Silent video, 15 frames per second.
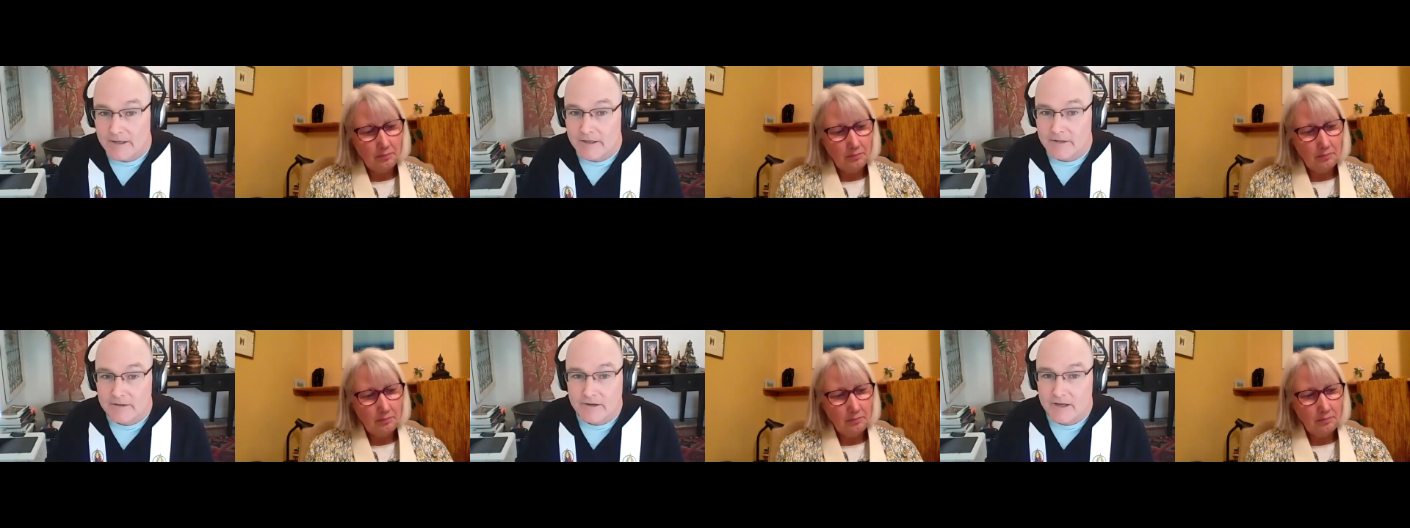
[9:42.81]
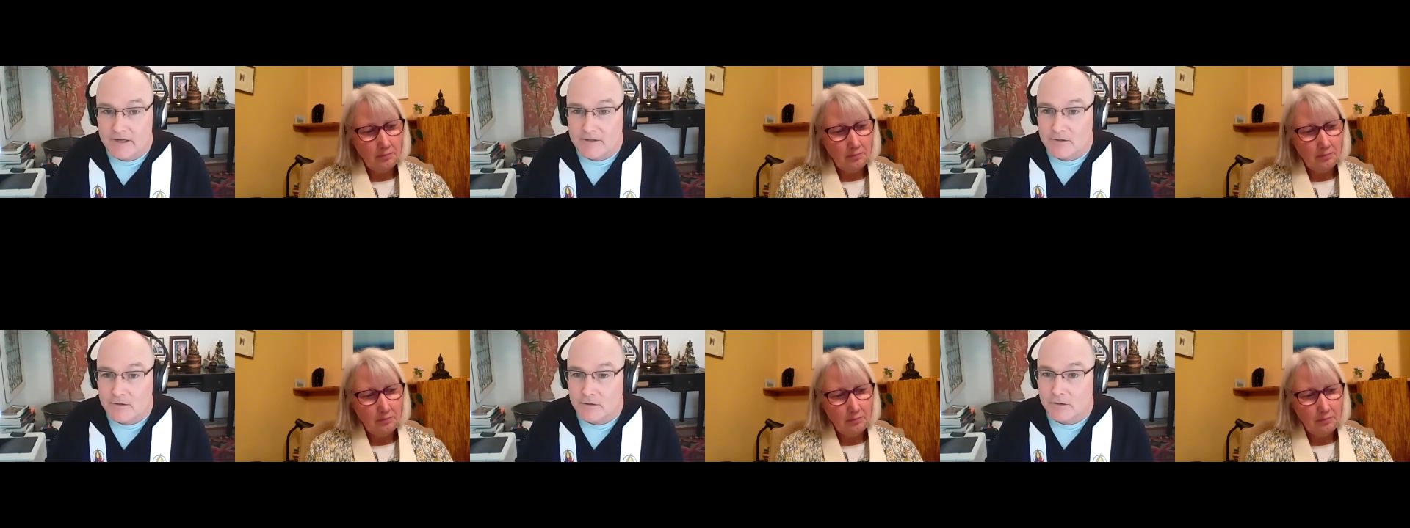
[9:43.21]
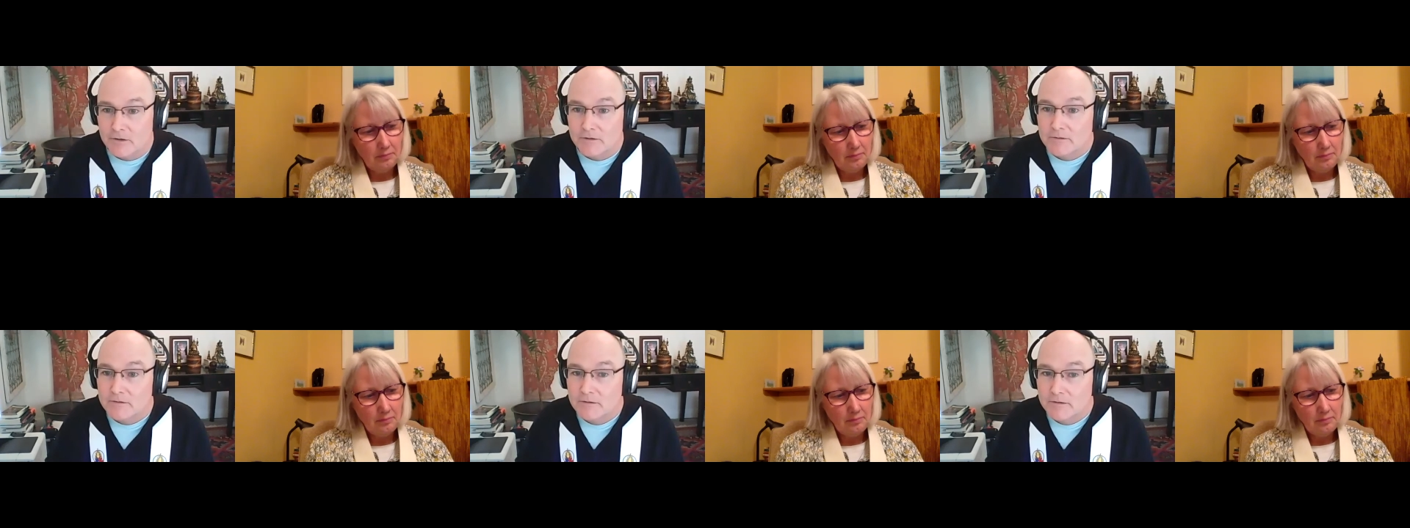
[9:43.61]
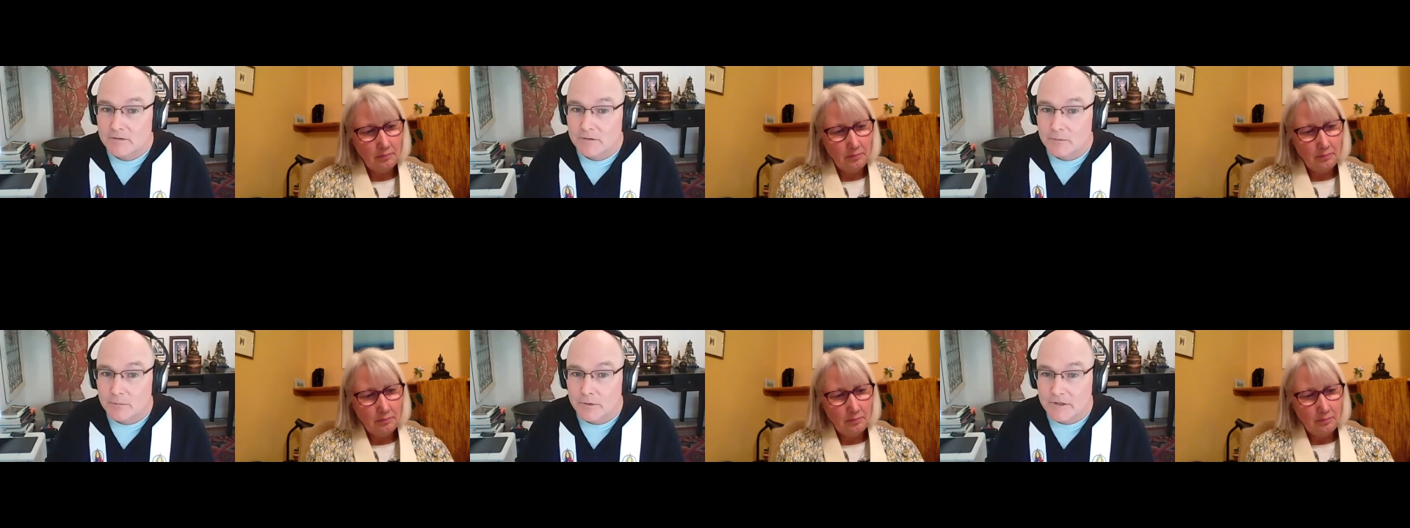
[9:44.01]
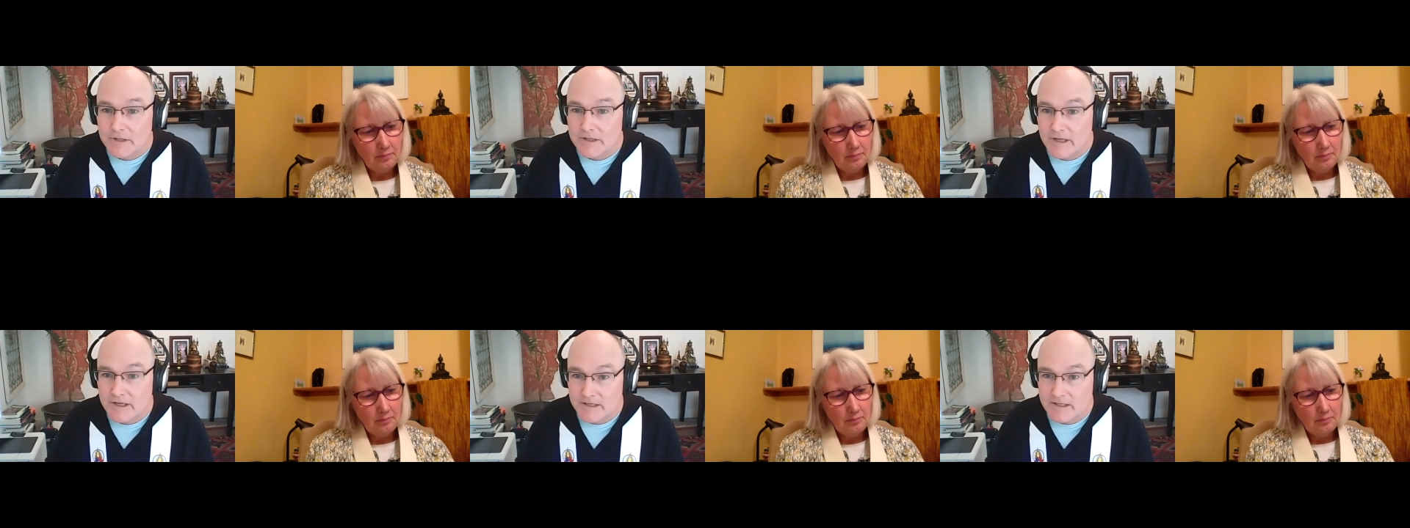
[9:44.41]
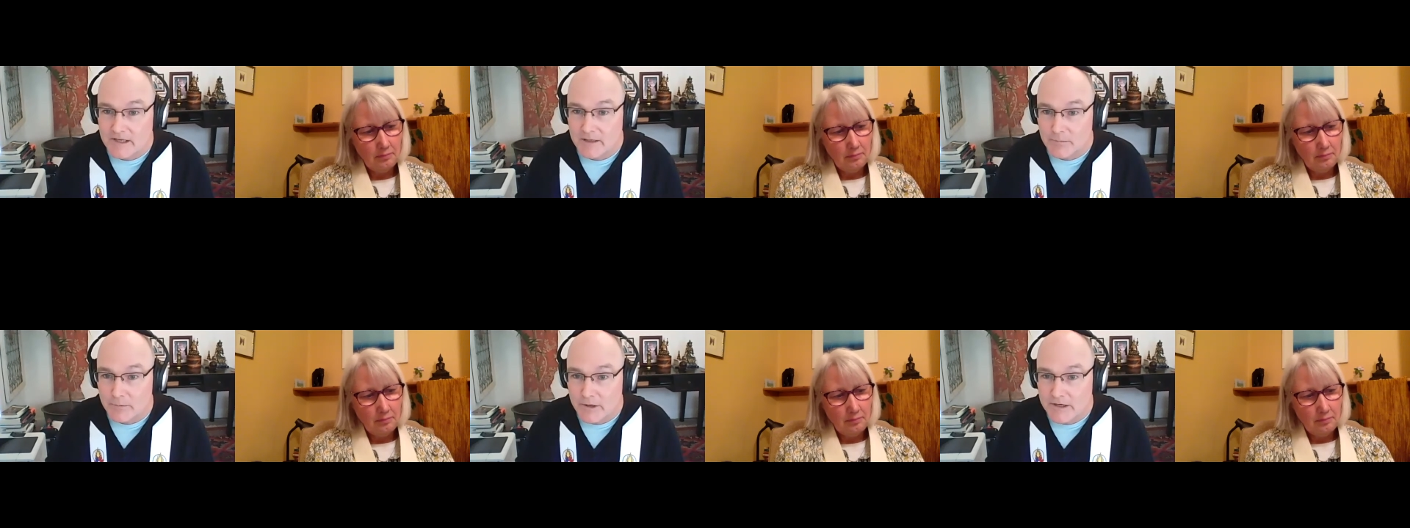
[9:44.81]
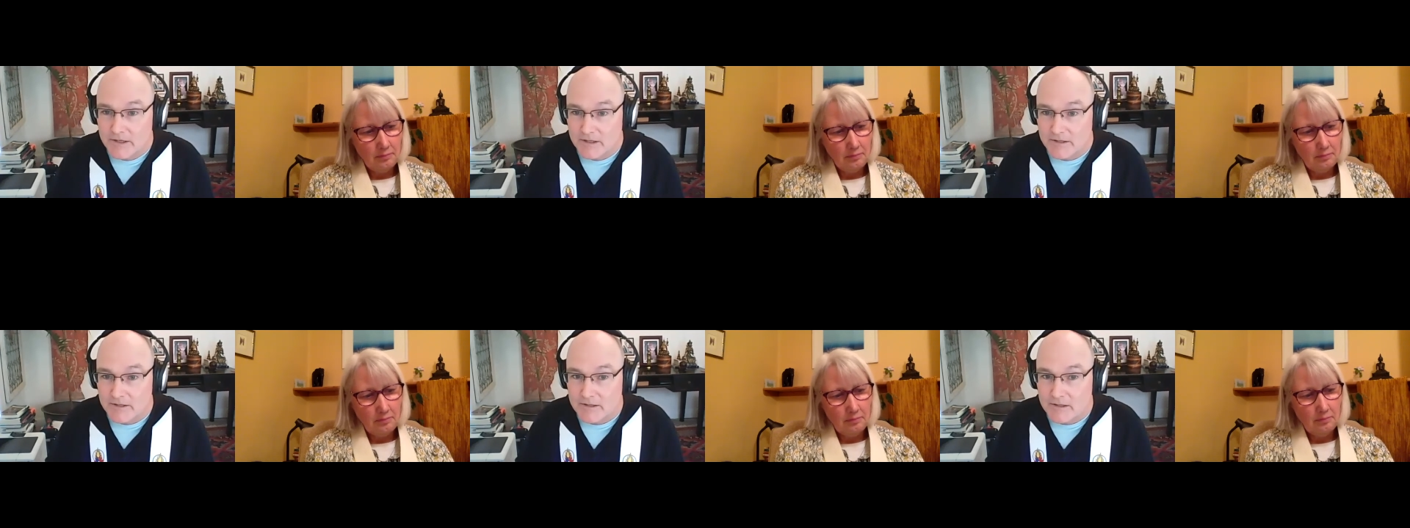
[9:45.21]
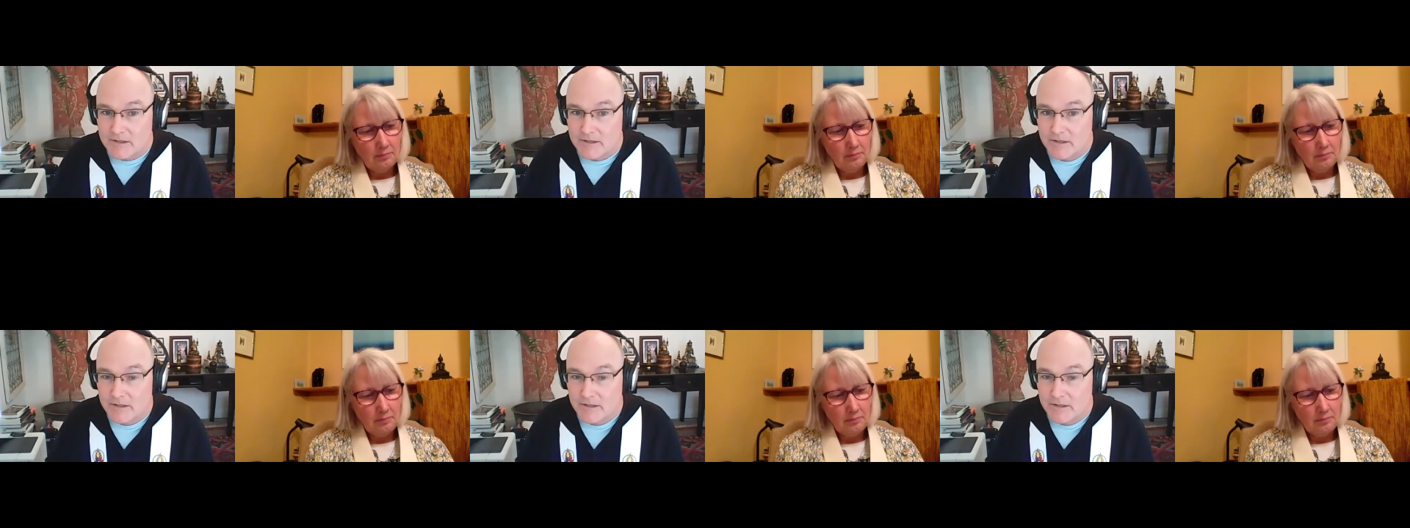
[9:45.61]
Speaker 1: International Buddha Day celebrations,